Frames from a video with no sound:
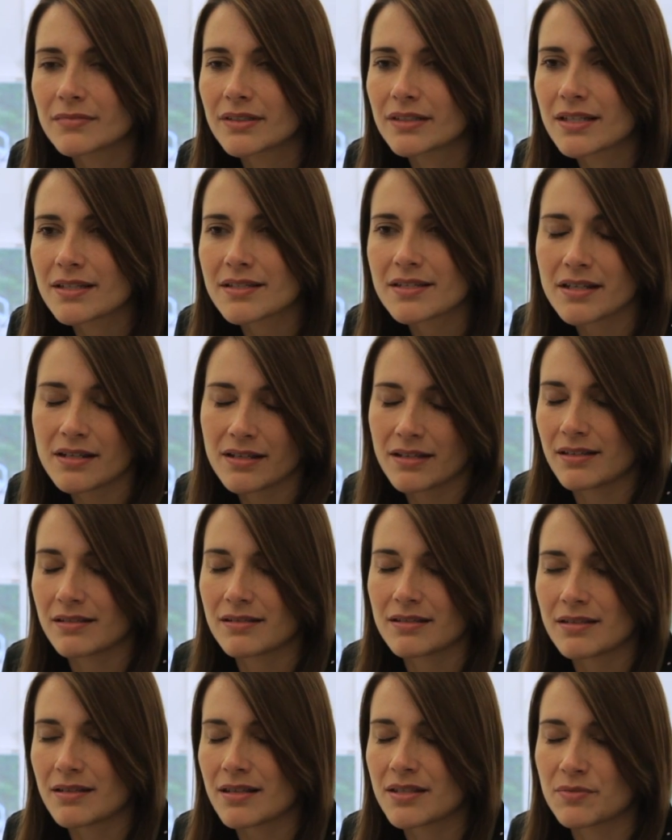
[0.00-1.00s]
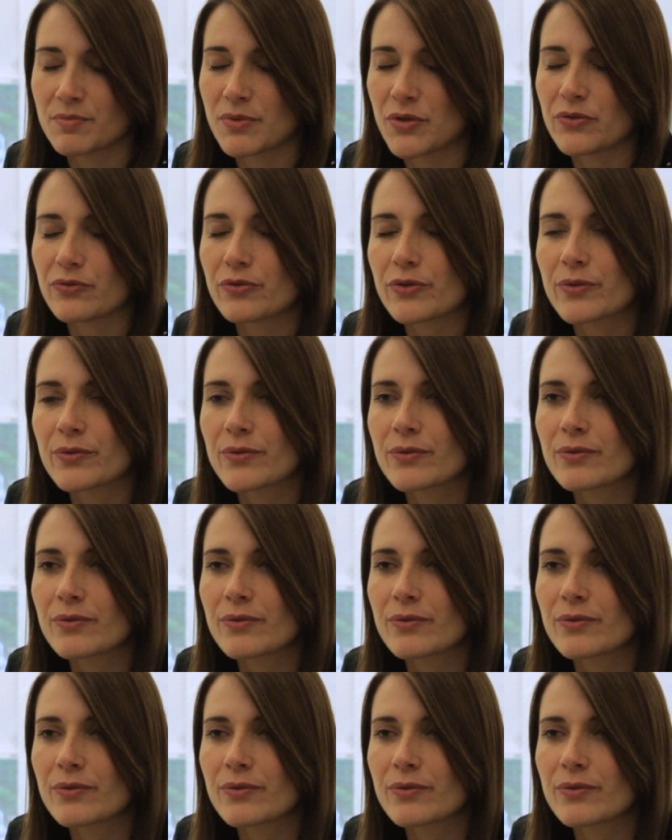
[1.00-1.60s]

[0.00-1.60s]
The city is beautiful.